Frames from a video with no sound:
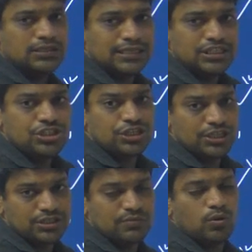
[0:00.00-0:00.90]
that is
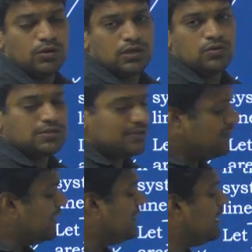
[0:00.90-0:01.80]
change in motor loads
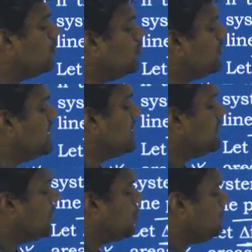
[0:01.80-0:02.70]
of area 2 with
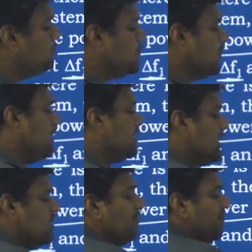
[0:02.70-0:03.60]
respect to change in